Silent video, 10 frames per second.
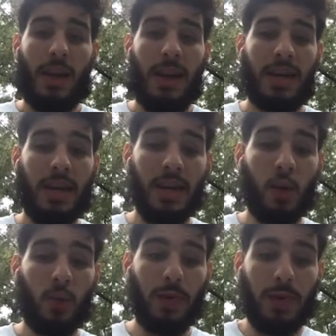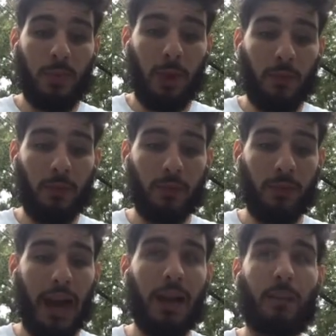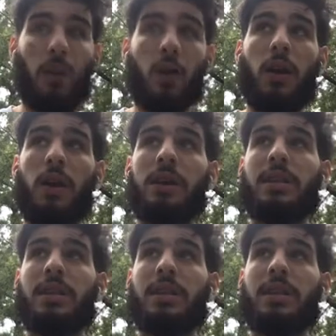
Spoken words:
He could be the perfect backup point guard.